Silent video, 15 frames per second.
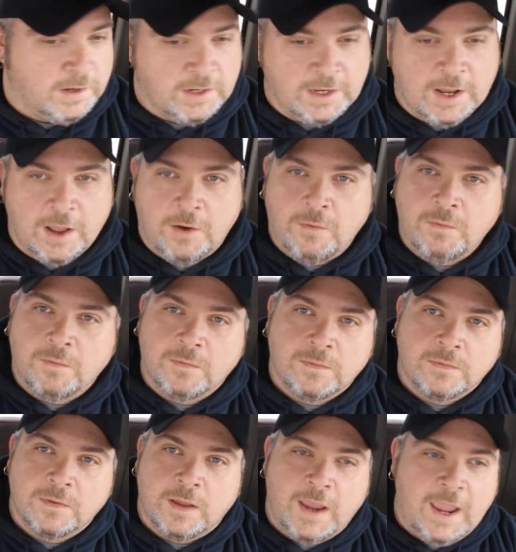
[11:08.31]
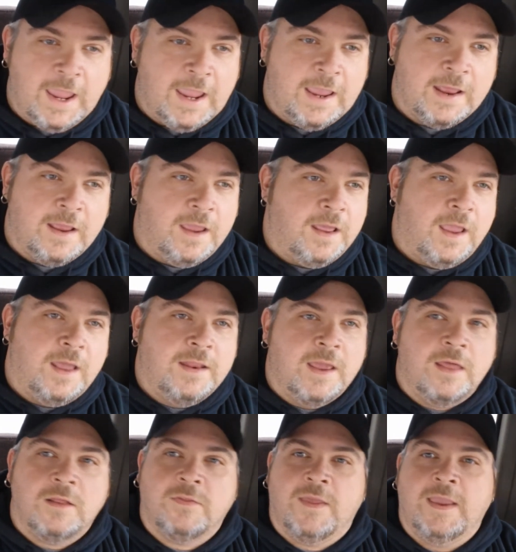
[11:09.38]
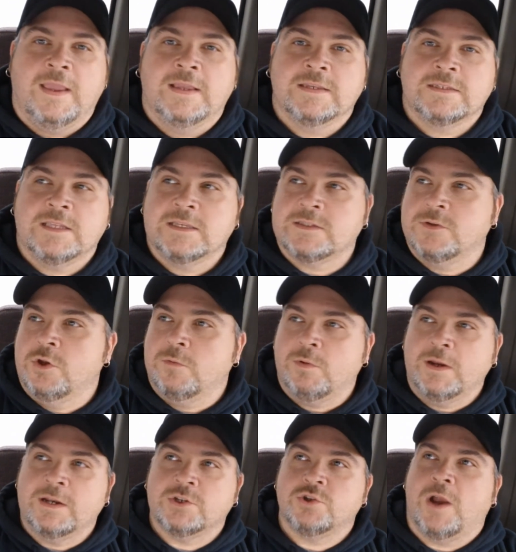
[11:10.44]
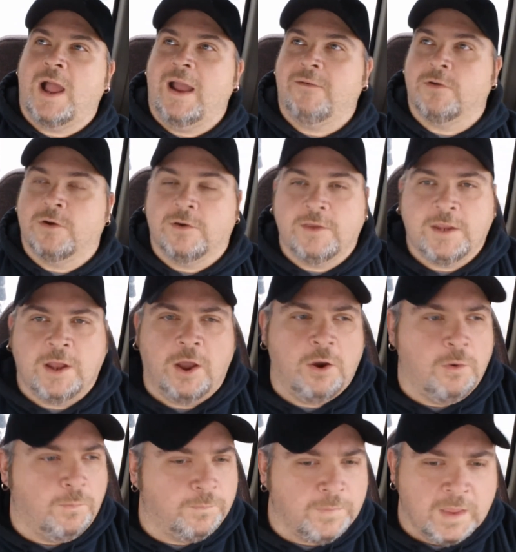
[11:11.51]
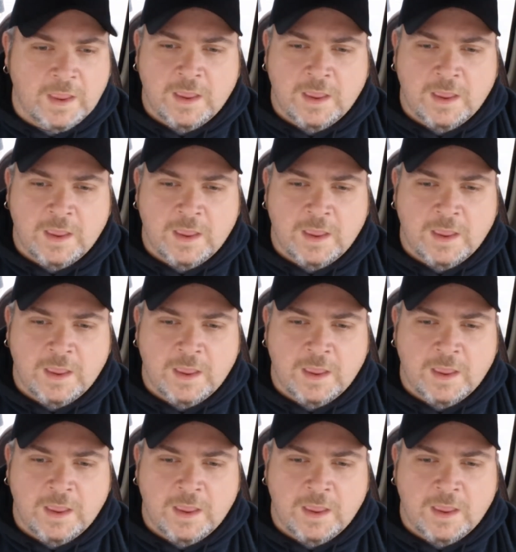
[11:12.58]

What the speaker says: You know? And the other thing is, this new breed of driver, you know,